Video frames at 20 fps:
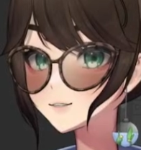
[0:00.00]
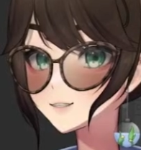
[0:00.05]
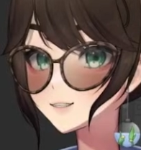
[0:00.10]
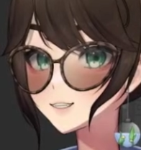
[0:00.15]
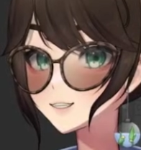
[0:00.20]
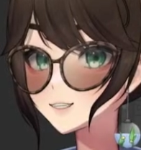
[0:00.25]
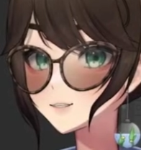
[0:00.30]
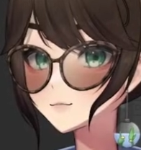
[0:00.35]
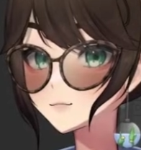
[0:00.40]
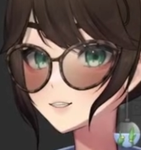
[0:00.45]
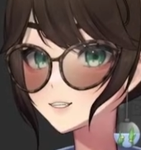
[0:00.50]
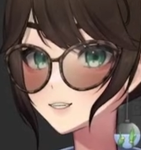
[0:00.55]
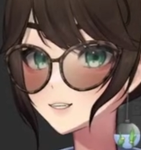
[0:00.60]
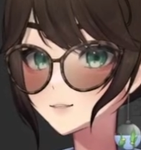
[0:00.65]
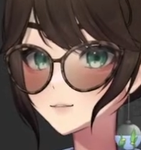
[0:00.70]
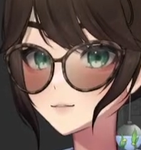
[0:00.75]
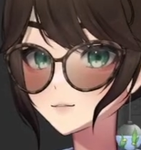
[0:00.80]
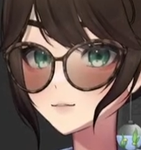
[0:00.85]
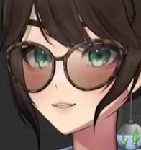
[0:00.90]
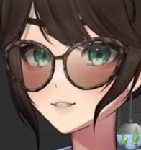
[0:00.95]
But that's
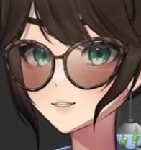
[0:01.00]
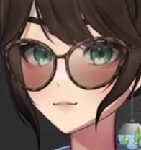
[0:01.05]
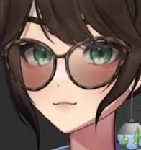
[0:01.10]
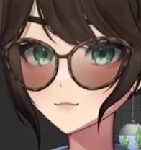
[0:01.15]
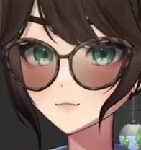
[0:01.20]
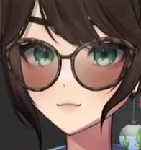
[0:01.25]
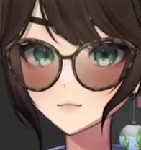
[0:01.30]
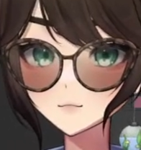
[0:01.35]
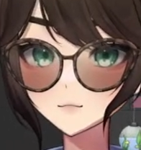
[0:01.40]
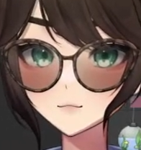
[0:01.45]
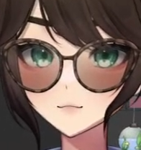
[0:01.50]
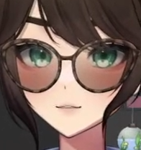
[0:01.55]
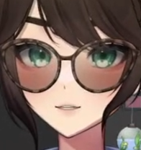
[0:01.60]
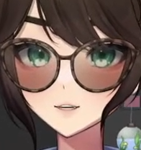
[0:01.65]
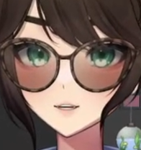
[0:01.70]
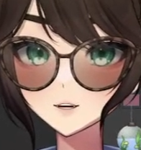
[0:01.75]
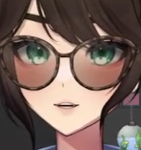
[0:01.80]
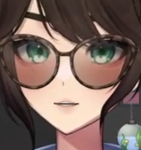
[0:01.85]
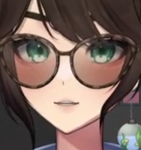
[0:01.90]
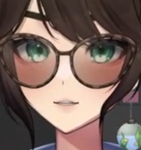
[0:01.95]
okay.
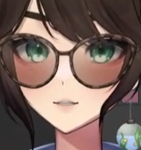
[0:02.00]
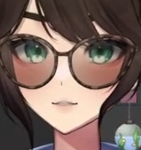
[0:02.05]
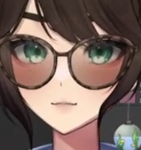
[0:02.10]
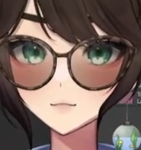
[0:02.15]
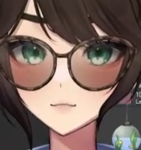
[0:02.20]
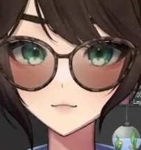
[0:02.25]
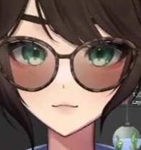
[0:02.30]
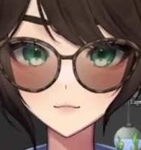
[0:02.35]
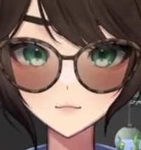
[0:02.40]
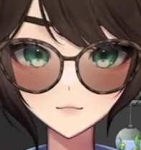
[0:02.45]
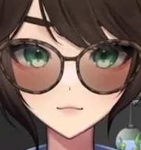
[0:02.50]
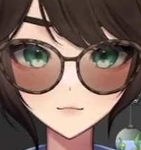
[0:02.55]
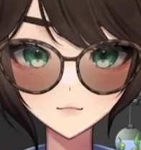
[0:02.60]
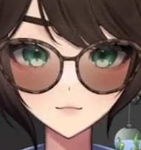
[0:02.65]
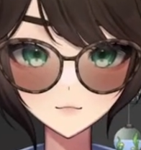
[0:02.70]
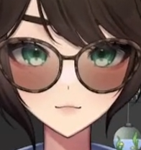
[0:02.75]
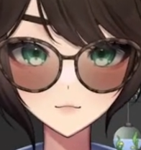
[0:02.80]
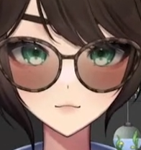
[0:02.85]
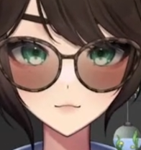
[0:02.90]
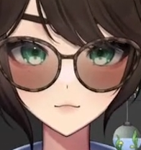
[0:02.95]
Art is about
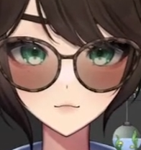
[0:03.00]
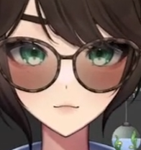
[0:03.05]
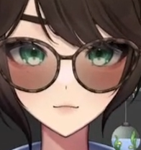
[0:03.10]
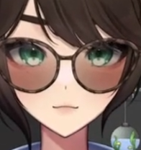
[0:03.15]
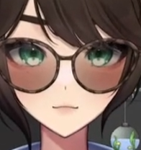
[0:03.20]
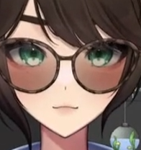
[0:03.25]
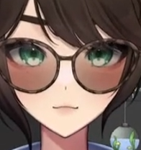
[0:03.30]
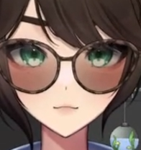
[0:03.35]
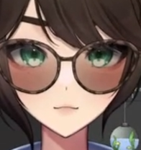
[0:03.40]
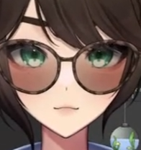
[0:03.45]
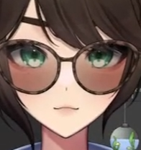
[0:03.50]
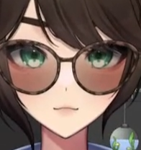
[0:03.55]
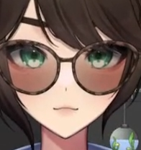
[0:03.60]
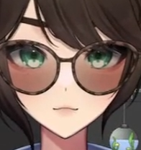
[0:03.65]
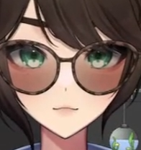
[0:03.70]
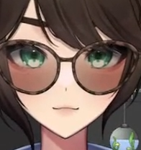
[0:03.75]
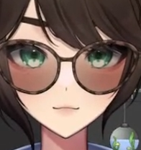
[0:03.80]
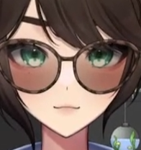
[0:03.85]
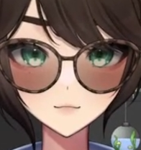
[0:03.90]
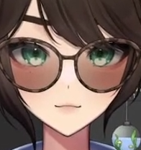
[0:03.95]
suffering, of course, of
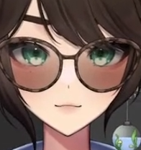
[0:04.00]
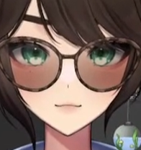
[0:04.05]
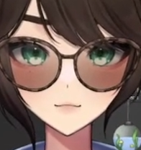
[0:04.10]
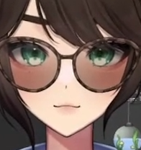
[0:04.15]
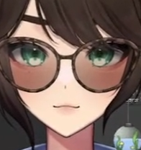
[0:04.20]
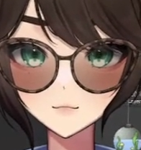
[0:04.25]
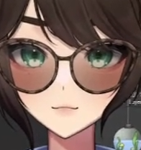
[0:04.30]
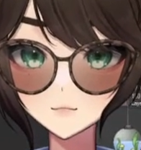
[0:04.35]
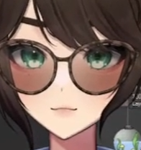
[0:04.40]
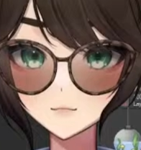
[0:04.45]
course.